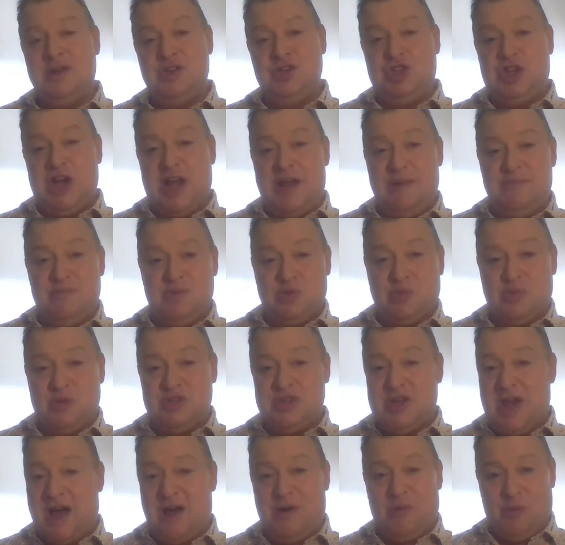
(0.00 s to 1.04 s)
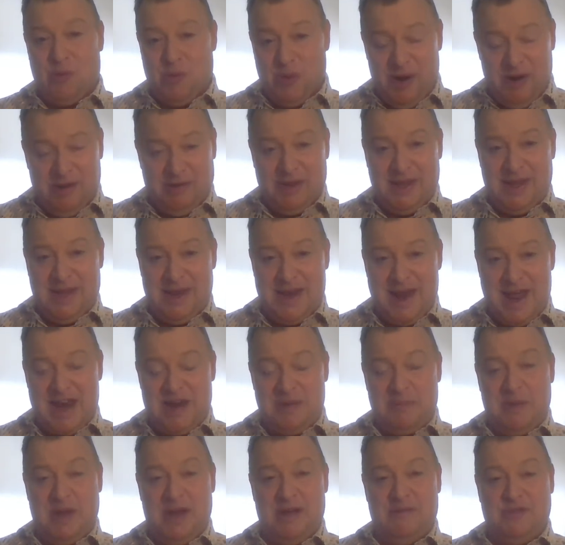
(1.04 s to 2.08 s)
James was not really an
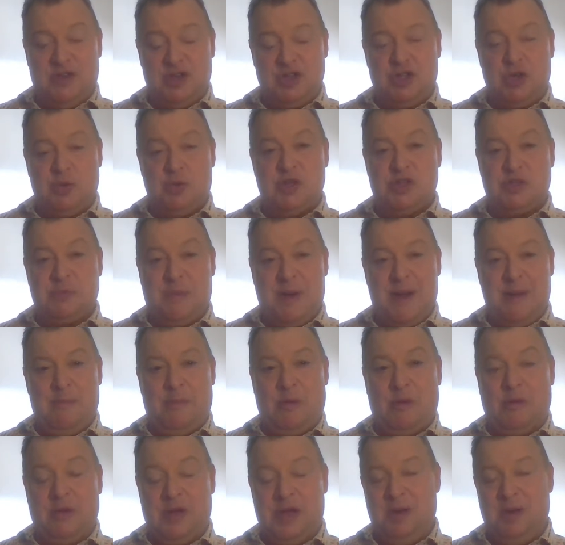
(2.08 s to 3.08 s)
enemy of the Jewish people,